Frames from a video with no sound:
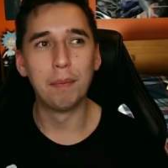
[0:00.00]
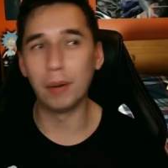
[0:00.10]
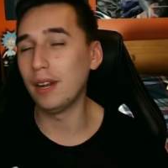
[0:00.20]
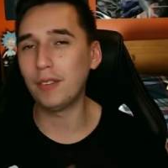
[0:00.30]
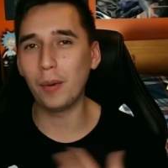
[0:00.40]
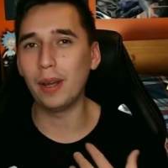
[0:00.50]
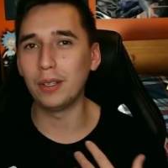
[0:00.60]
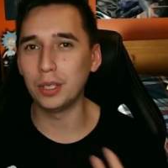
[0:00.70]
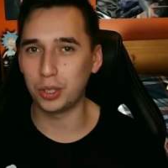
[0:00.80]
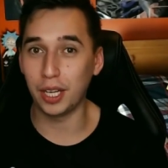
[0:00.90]
But if the
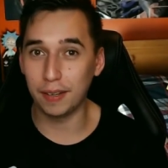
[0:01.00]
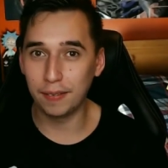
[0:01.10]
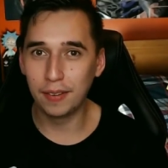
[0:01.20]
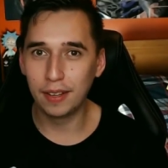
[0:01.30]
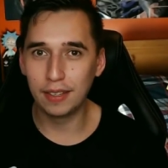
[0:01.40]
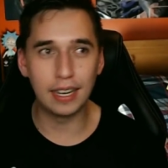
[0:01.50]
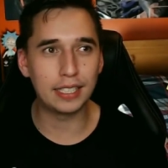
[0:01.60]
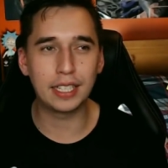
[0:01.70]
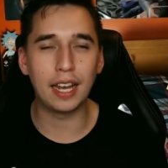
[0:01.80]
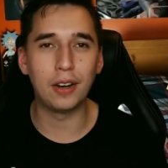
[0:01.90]
weather is shit, then
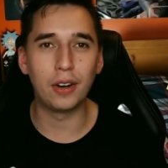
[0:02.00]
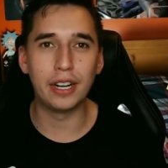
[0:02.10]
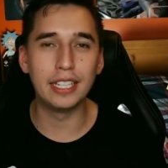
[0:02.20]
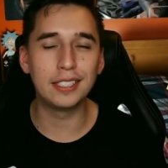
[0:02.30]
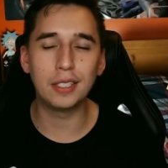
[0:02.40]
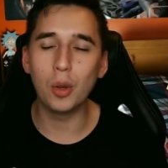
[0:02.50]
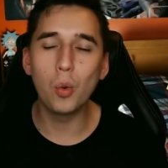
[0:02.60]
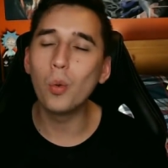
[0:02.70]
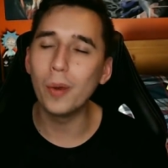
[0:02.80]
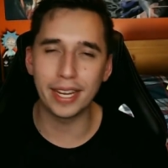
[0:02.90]
Escanor is
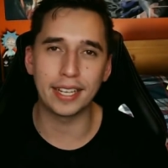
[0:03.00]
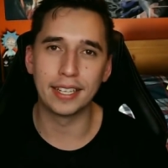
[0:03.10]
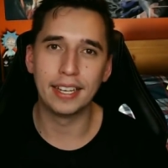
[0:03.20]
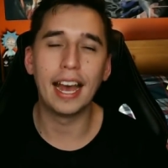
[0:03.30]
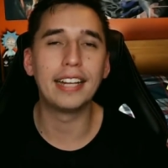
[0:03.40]
weak